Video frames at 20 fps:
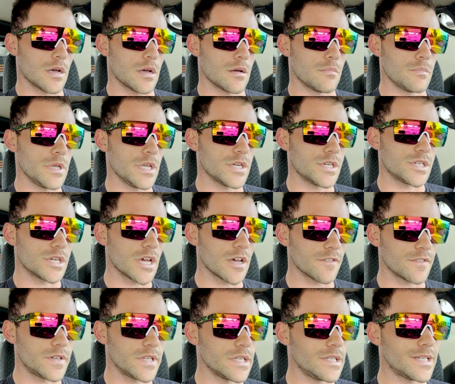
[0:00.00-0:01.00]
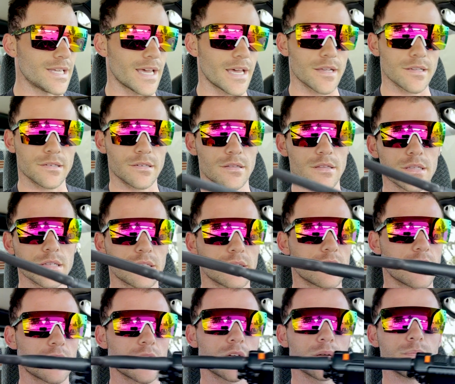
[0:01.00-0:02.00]
Me and Jeff did test this
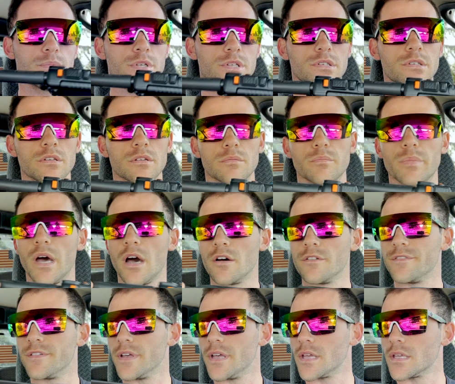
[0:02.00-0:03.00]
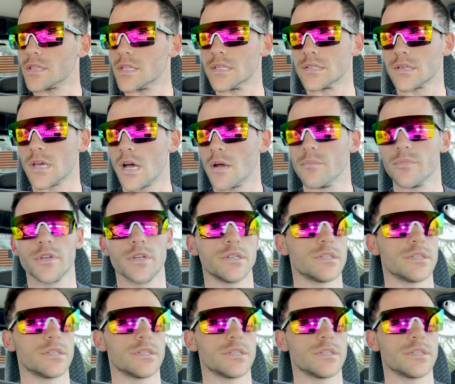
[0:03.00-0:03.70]
setup, just a Baofeng, this Aubrey